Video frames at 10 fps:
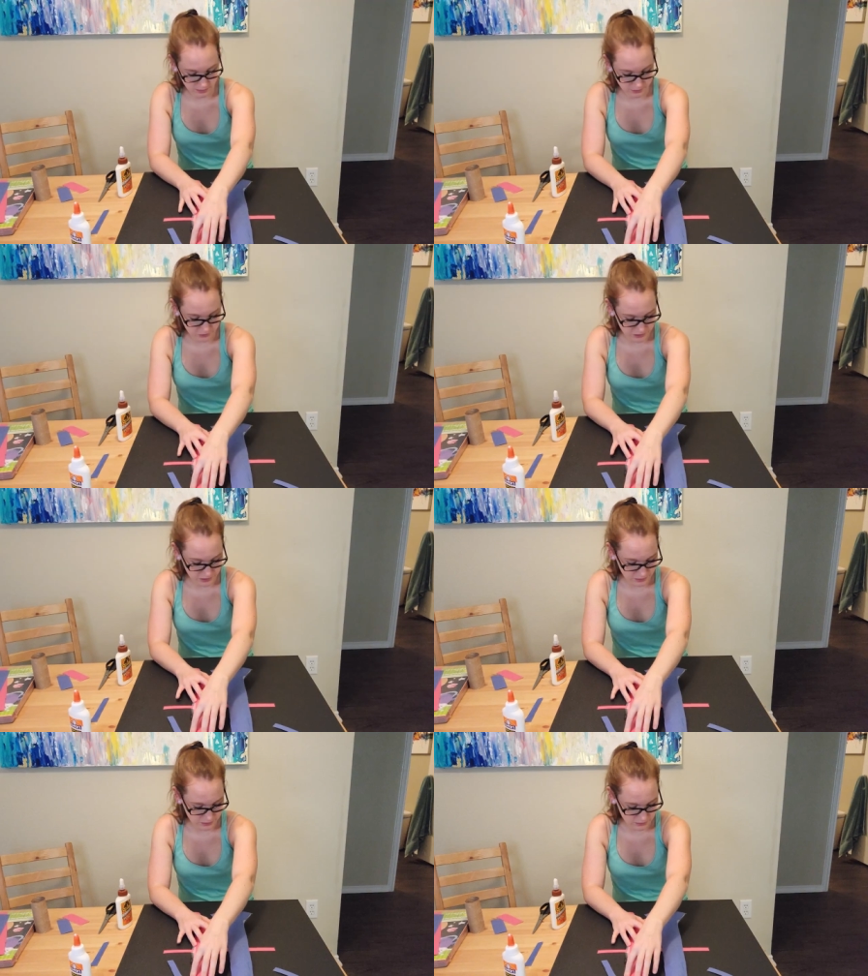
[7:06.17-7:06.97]

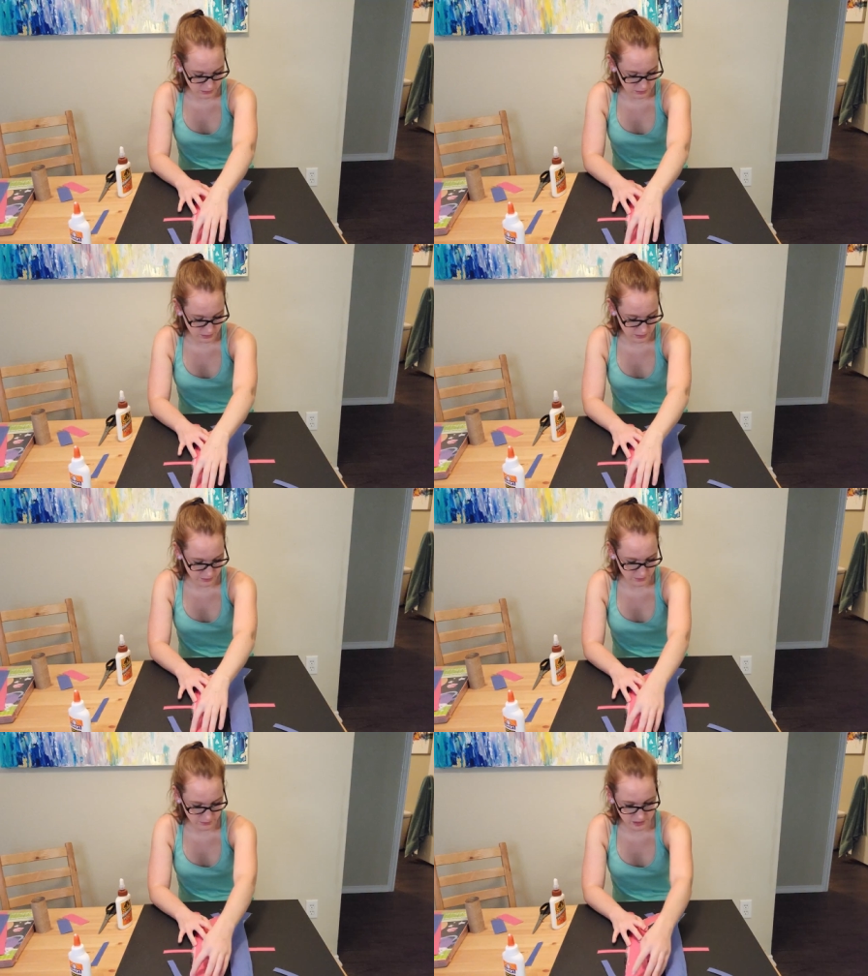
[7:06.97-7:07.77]

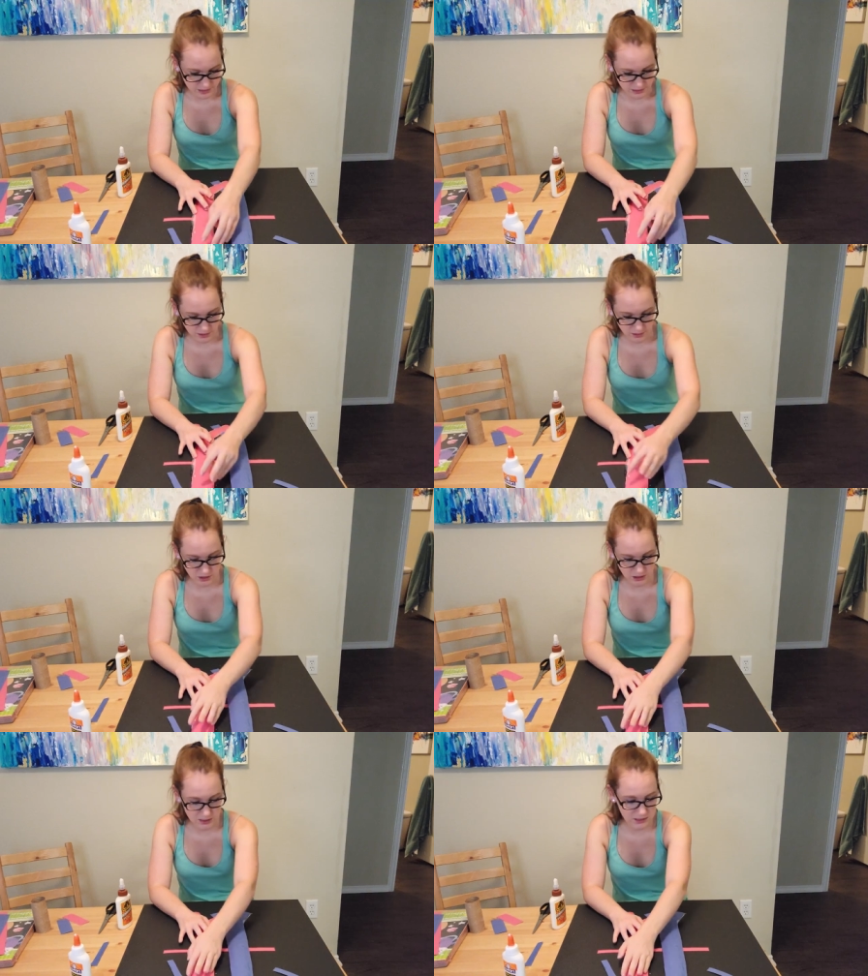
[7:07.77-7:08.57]
ultrasound
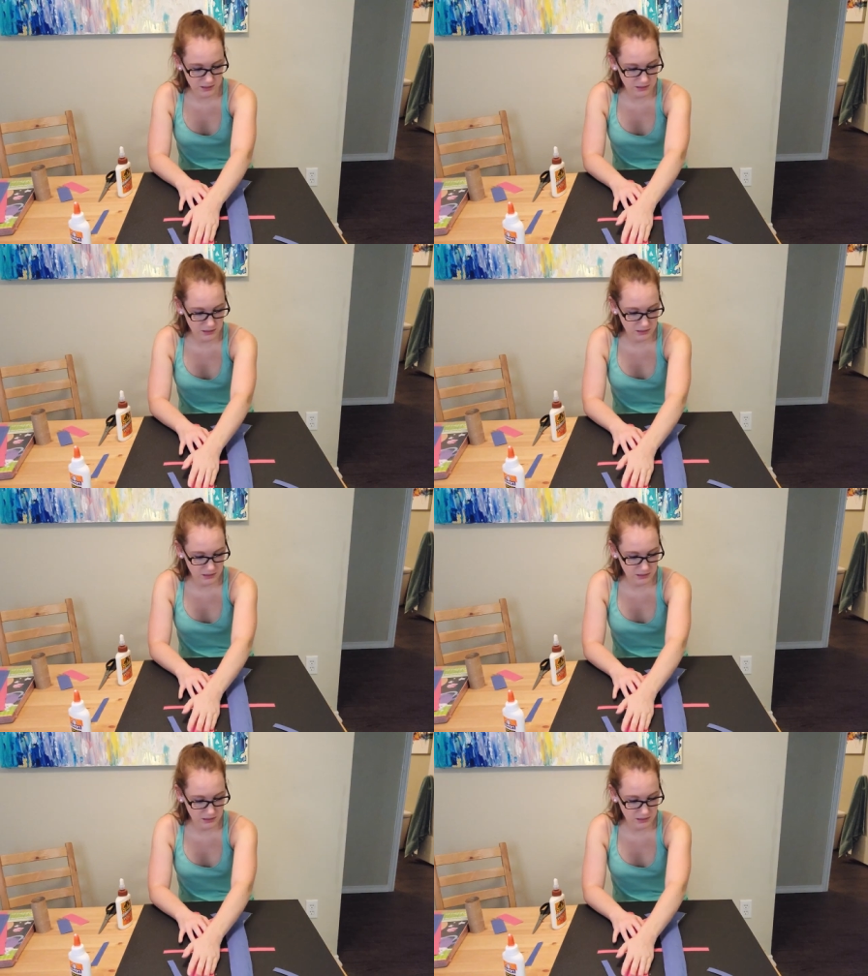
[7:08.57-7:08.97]
technologist,